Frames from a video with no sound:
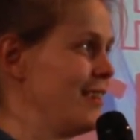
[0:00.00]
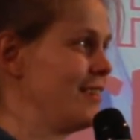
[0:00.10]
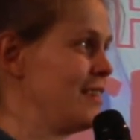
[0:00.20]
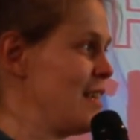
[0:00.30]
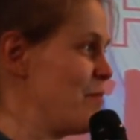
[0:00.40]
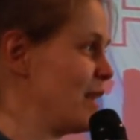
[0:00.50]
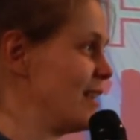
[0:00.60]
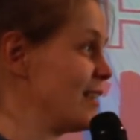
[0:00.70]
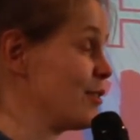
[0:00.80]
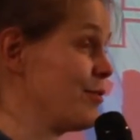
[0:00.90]
the
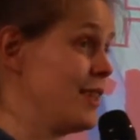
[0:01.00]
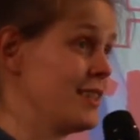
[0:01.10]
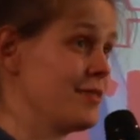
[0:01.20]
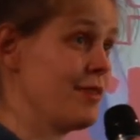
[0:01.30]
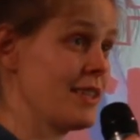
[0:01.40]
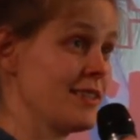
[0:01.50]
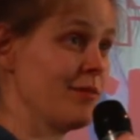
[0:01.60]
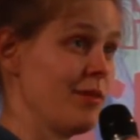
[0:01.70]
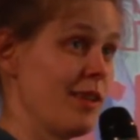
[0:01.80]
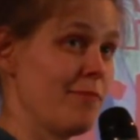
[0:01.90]
thematics of this
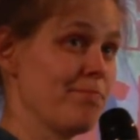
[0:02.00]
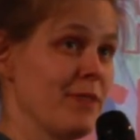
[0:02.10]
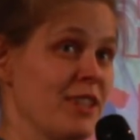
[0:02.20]
festival,